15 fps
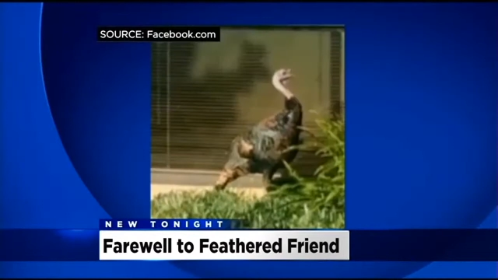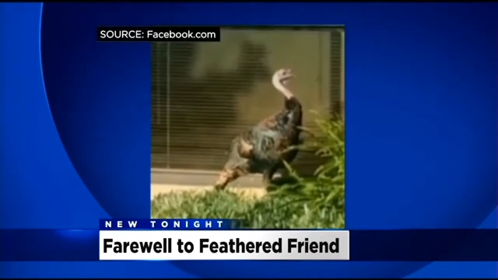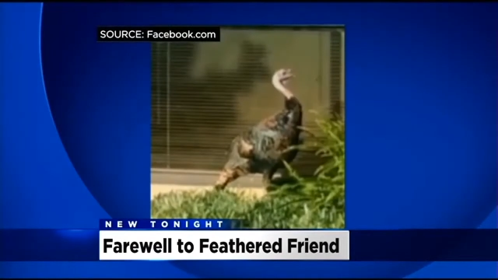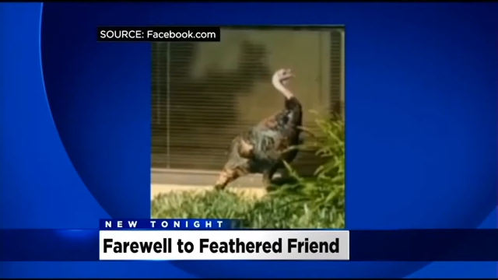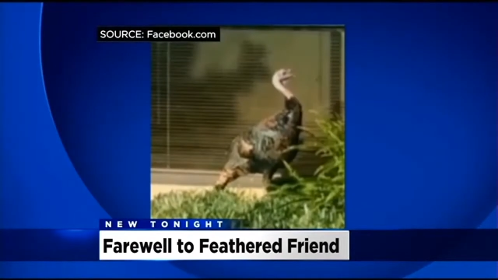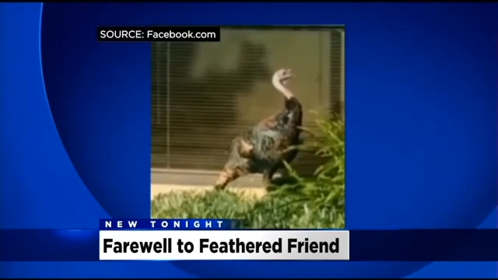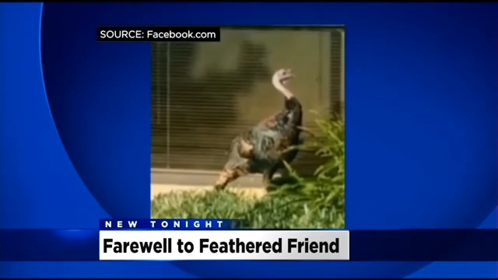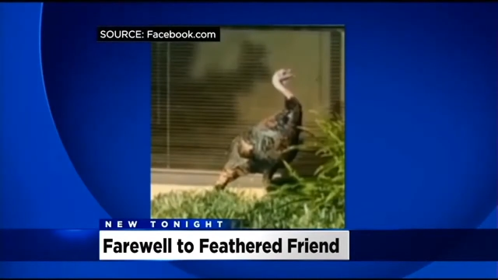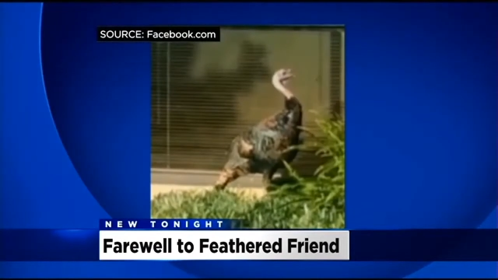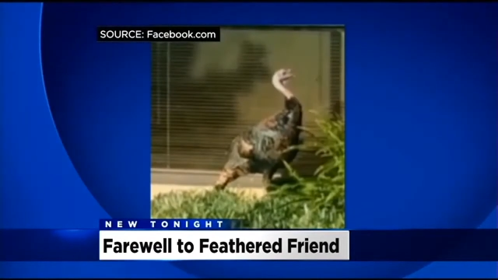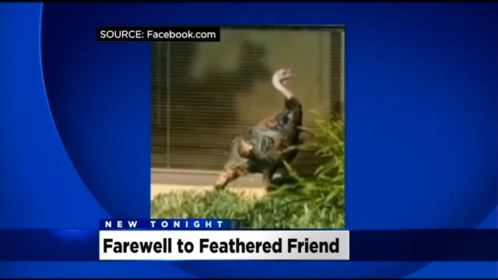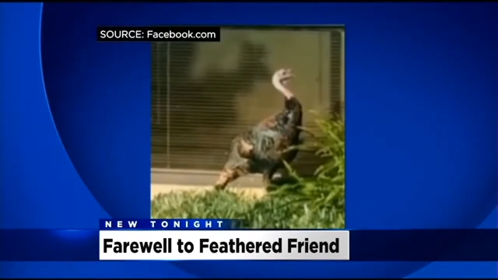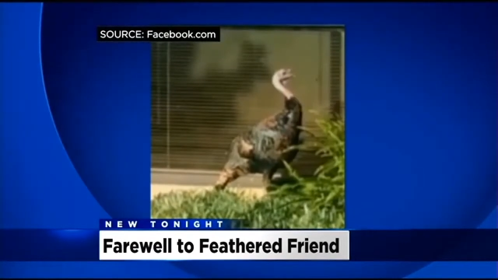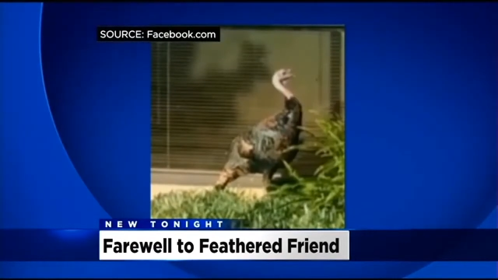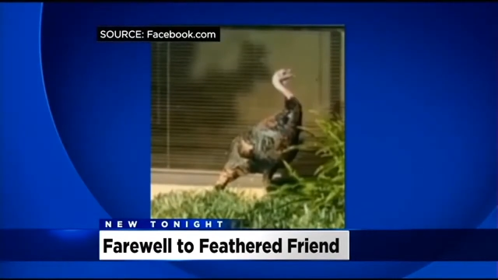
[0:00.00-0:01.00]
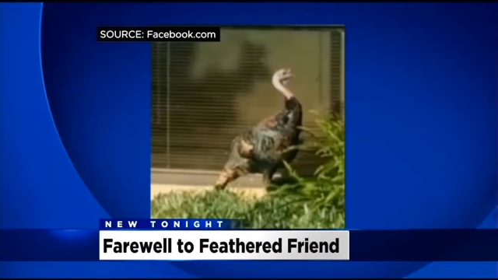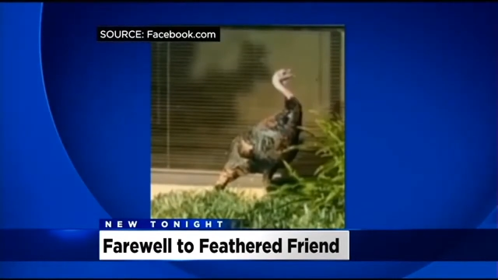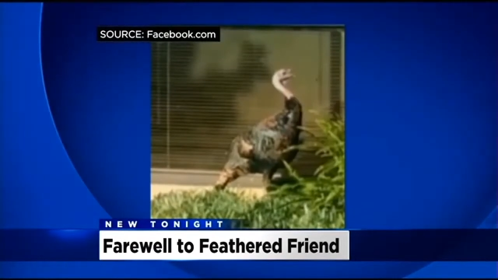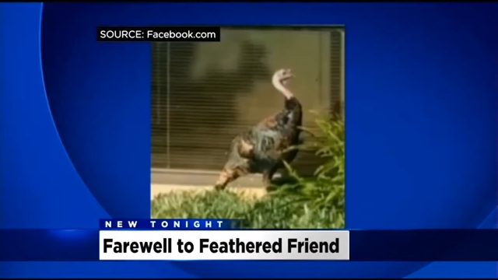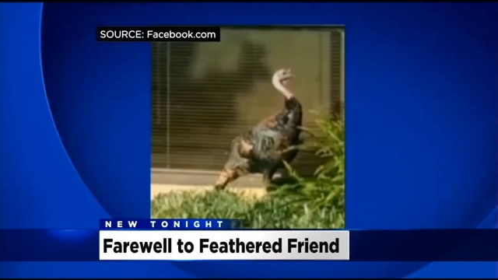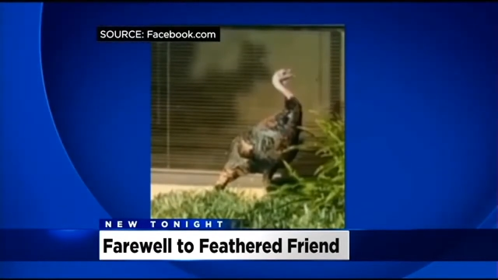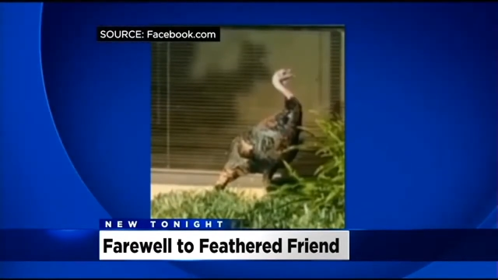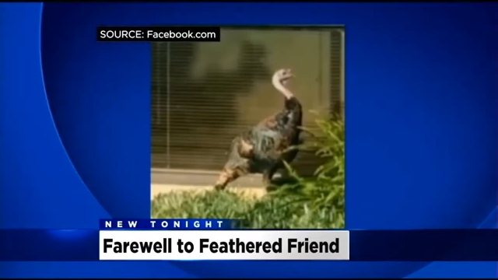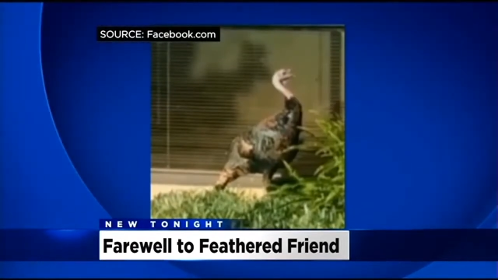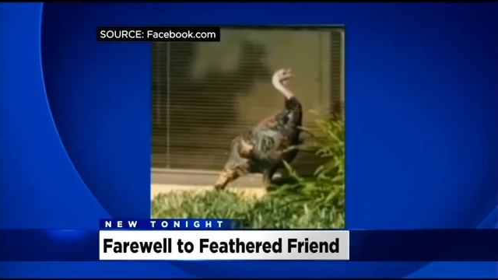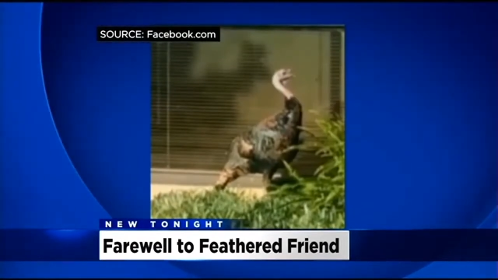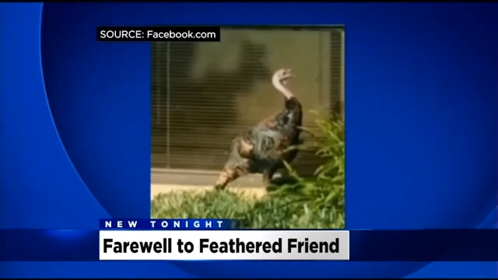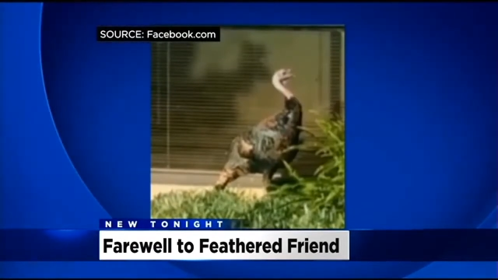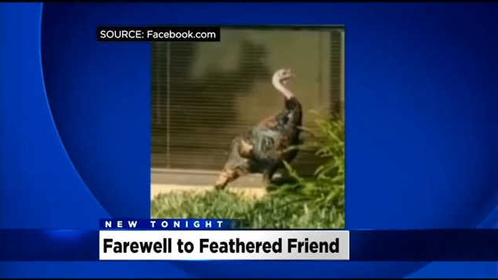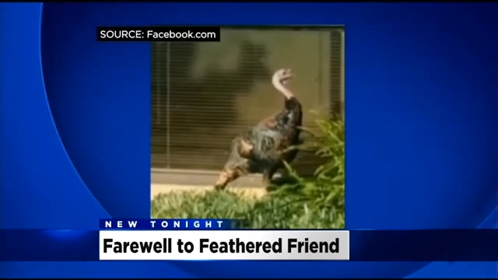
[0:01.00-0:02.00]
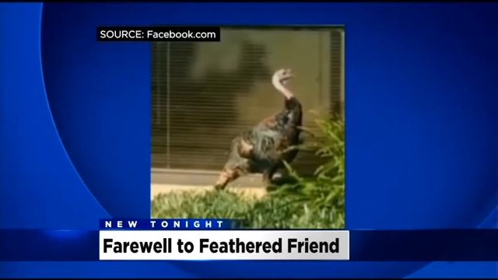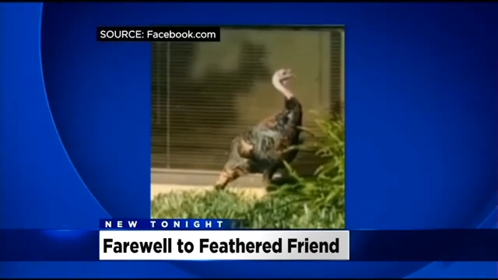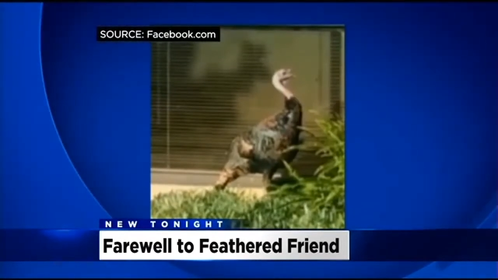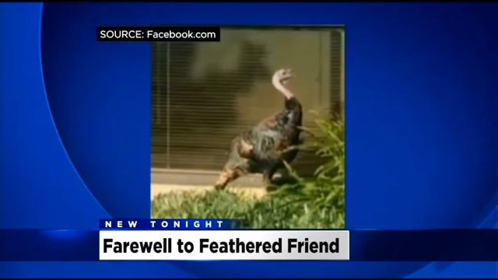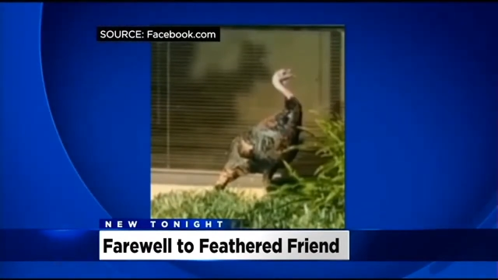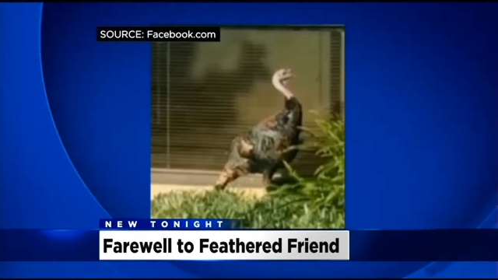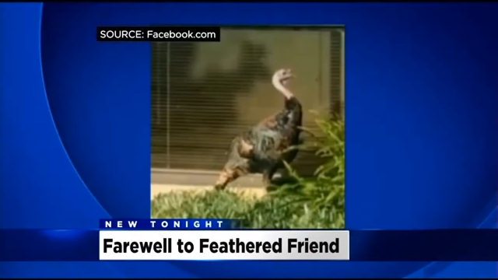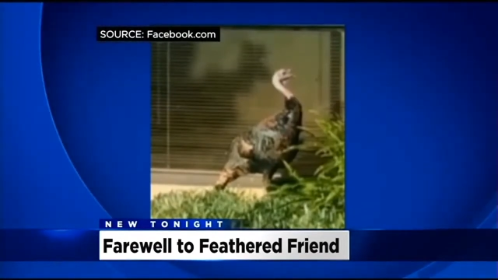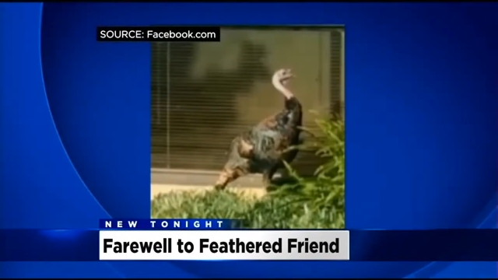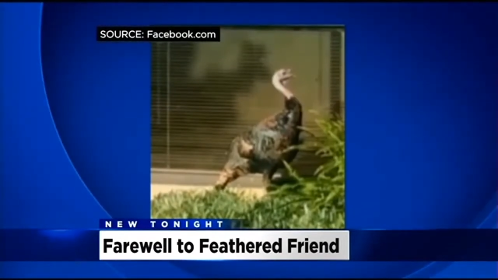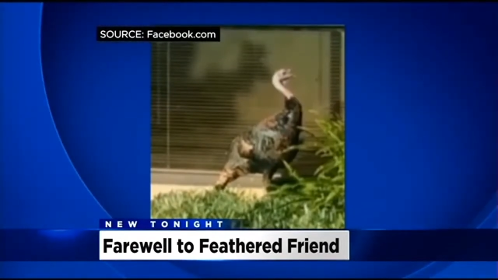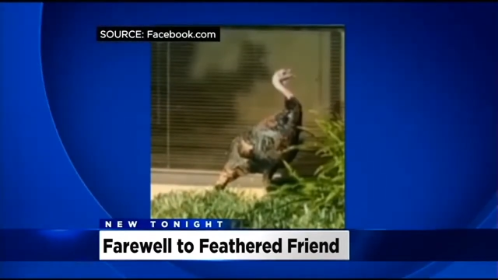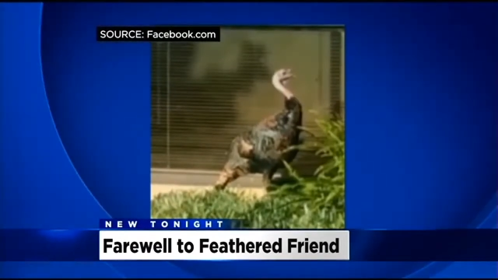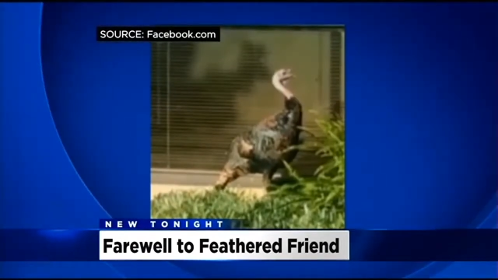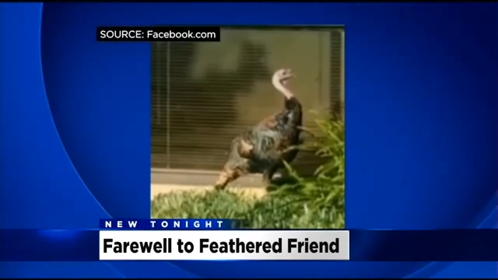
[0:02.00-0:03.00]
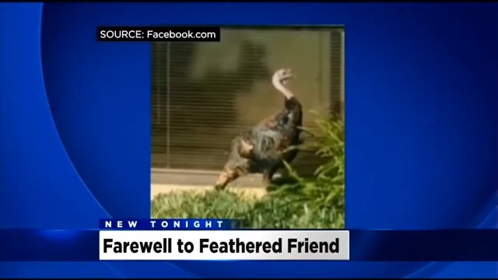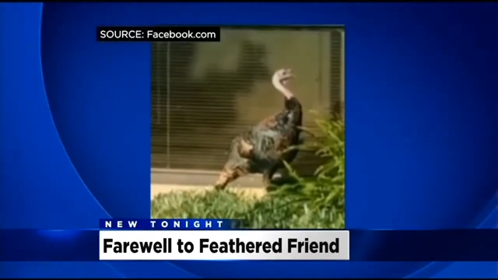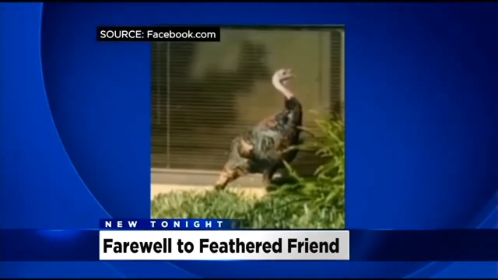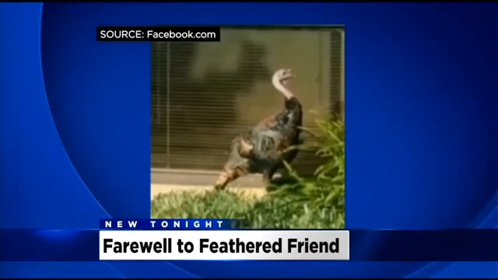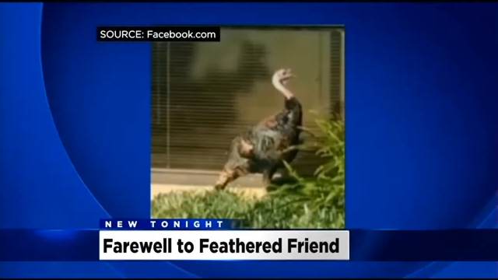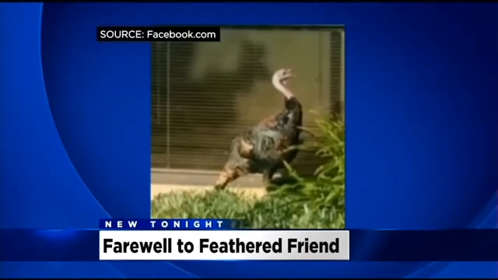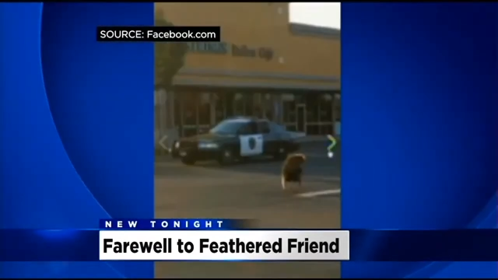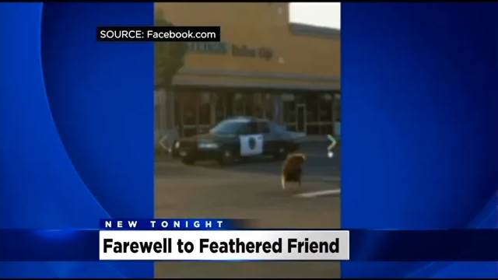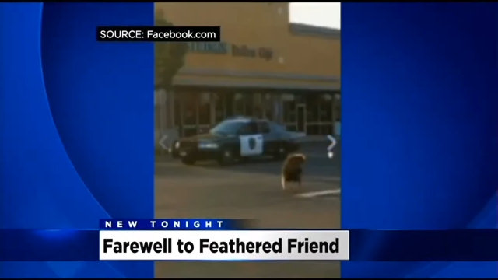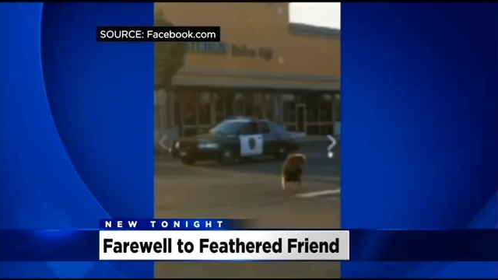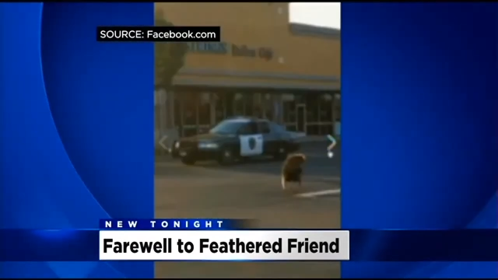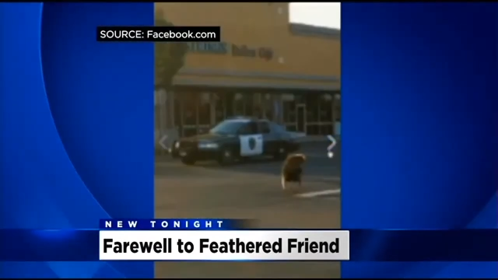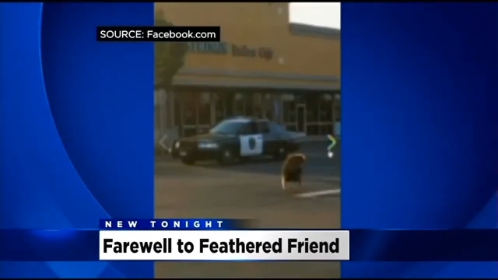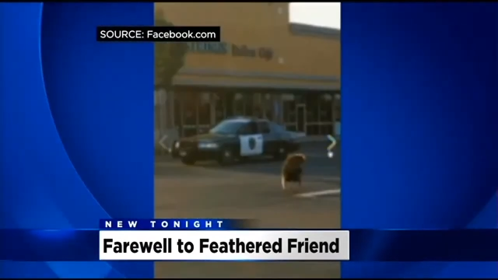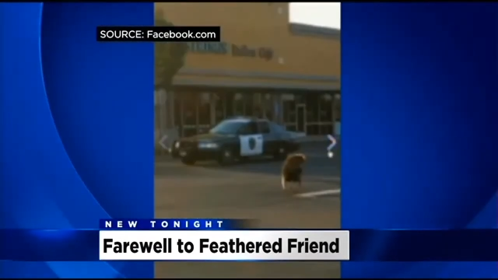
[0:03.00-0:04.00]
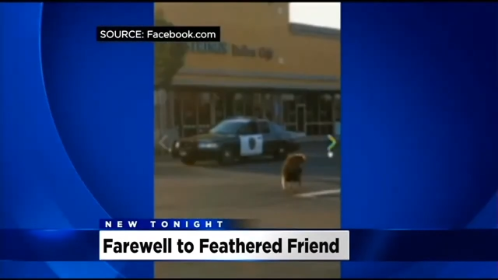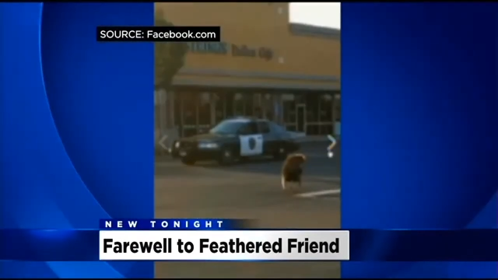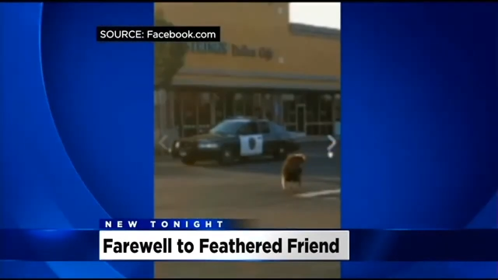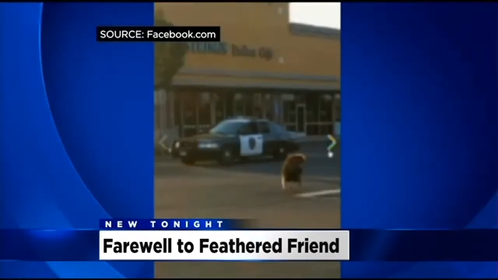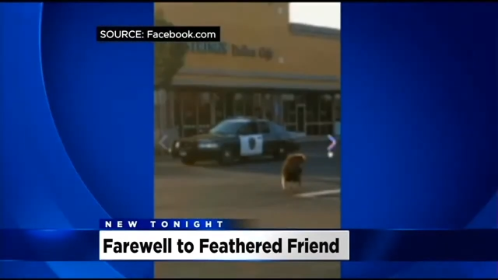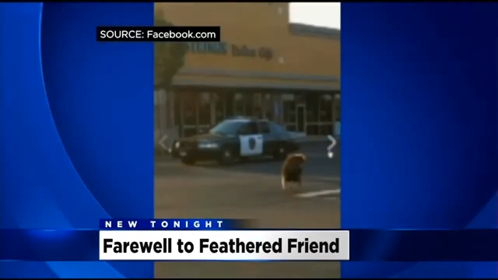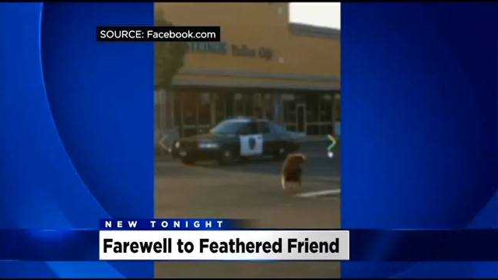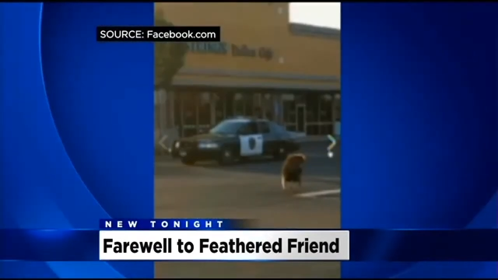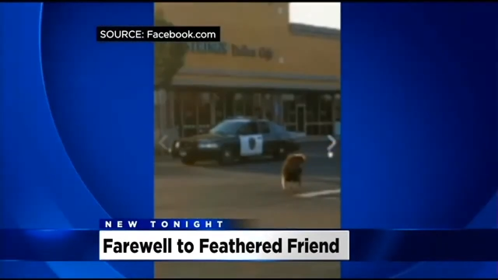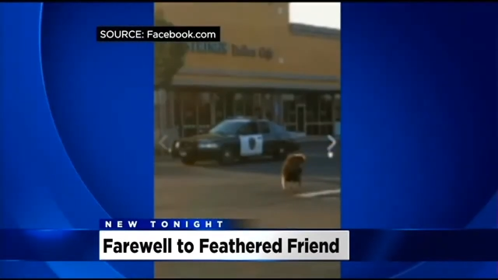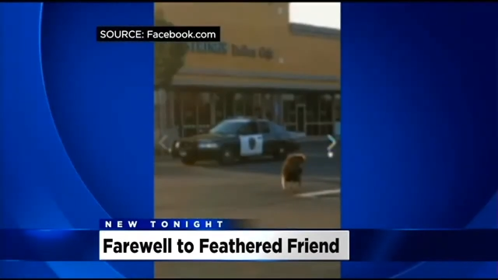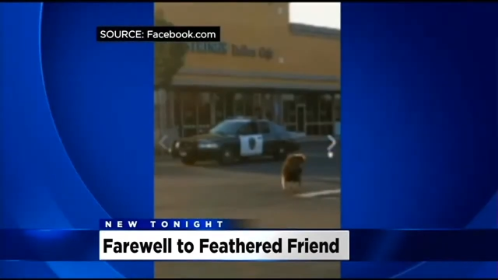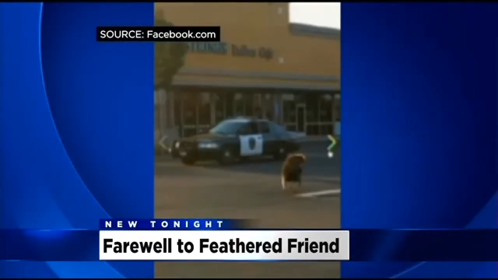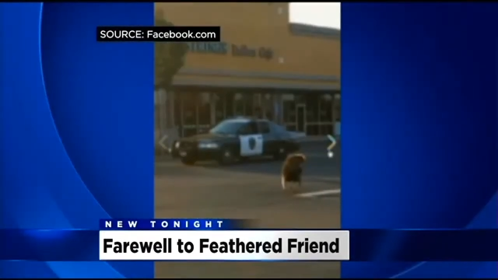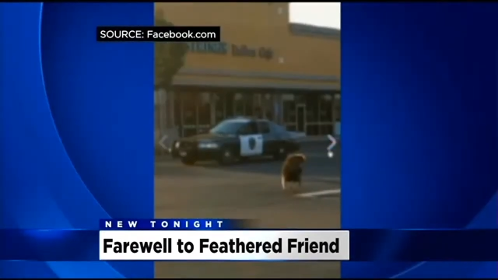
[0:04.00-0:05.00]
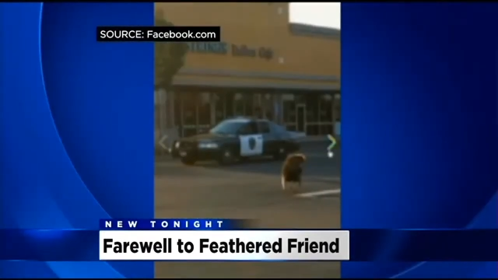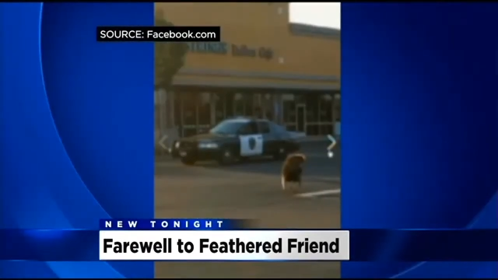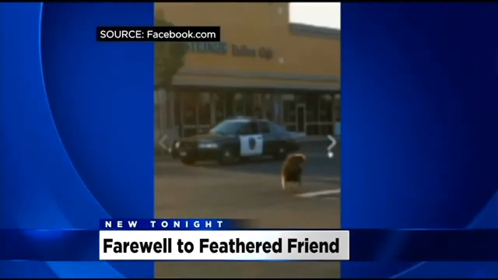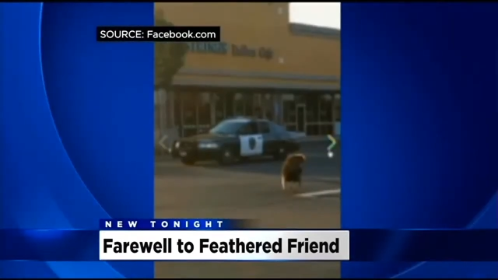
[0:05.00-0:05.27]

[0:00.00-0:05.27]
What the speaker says: No face is visible, so there are no lips to read.